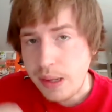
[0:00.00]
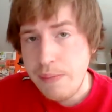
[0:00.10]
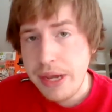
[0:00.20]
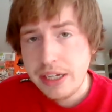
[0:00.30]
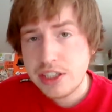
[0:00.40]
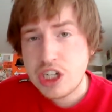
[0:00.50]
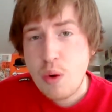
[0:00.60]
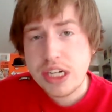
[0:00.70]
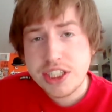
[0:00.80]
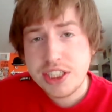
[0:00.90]
make us
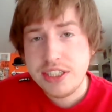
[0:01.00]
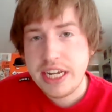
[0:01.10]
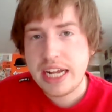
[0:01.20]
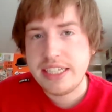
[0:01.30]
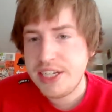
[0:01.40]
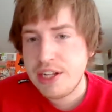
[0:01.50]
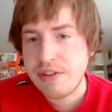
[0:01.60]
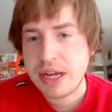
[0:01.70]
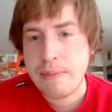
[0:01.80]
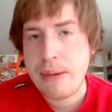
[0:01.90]
question the idea of
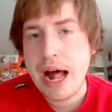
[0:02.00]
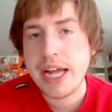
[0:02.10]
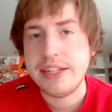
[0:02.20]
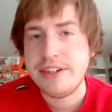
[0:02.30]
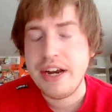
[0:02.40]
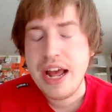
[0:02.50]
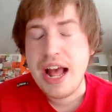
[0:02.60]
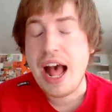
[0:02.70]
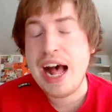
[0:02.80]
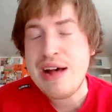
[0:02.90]
a compiler.
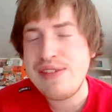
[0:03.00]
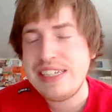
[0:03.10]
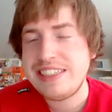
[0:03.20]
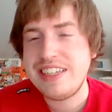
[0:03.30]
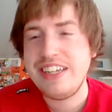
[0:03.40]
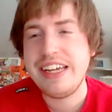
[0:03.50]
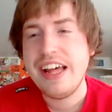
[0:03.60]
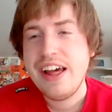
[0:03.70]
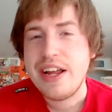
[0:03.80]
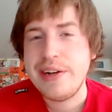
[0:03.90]

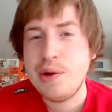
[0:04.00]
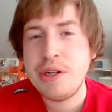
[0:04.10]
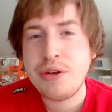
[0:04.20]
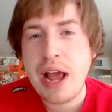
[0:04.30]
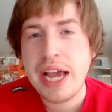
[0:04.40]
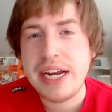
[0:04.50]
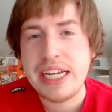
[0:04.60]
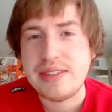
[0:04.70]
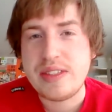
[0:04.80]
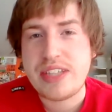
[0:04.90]
Obviously, Nolan Ryan
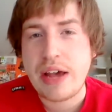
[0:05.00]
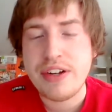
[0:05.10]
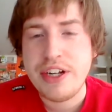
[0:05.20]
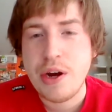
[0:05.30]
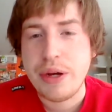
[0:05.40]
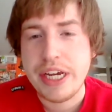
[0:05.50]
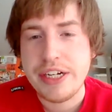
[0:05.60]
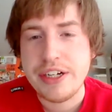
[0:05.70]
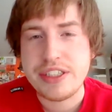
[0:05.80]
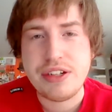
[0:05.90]
has 7
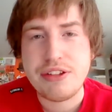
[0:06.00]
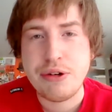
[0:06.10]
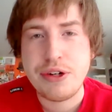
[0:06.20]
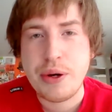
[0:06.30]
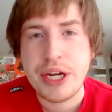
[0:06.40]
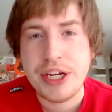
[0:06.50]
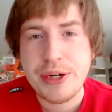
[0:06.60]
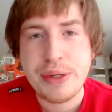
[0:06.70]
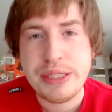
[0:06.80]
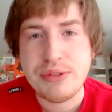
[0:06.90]
no-hitters and threw a
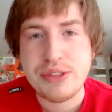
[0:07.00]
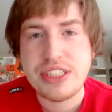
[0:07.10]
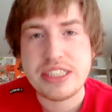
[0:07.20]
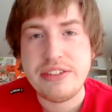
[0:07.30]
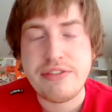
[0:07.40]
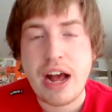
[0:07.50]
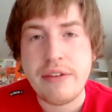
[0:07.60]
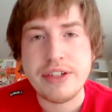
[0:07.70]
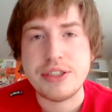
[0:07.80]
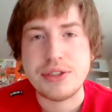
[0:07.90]
no-hitter when he was
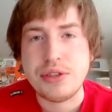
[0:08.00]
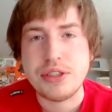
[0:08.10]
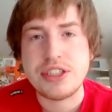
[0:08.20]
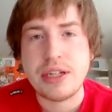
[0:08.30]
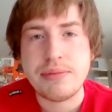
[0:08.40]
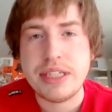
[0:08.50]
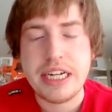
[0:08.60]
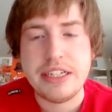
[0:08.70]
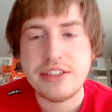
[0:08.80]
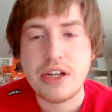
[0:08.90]
65 years old or
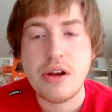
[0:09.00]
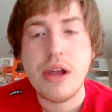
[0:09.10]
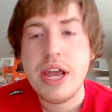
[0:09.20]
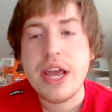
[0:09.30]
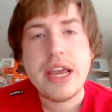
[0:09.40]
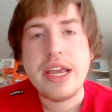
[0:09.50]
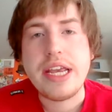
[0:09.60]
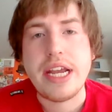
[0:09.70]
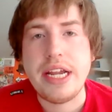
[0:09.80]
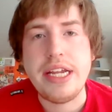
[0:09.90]
something. And so,
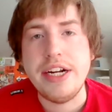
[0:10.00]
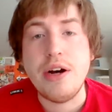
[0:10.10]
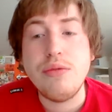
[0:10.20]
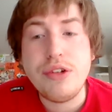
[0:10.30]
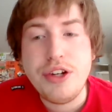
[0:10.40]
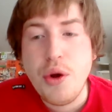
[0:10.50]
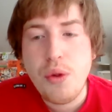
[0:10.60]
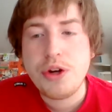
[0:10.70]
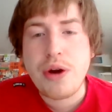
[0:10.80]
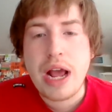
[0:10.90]

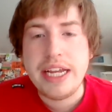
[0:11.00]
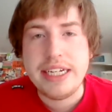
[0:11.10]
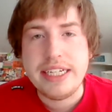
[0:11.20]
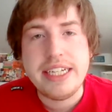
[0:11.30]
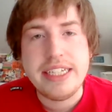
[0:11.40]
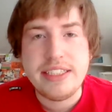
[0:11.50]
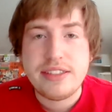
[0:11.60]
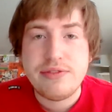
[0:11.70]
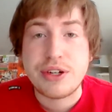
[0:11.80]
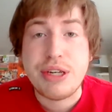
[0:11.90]
Nolan Ryan
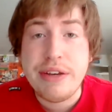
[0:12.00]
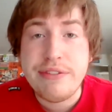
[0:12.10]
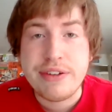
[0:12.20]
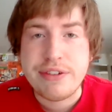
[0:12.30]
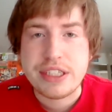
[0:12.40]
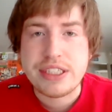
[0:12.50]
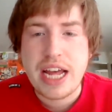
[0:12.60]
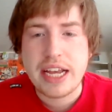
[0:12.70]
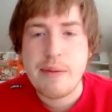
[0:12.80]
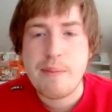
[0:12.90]
is forgiven for
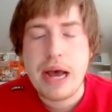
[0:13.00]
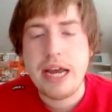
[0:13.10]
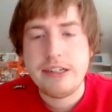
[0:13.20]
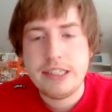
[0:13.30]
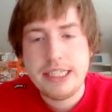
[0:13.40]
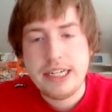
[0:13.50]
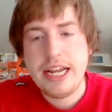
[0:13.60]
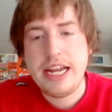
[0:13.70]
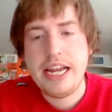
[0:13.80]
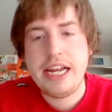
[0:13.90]
stat compiling.
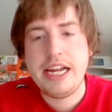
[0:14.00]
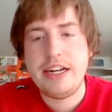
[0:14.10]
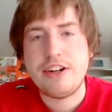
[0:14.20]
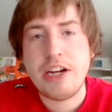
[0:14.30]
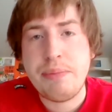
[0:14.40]
And Craig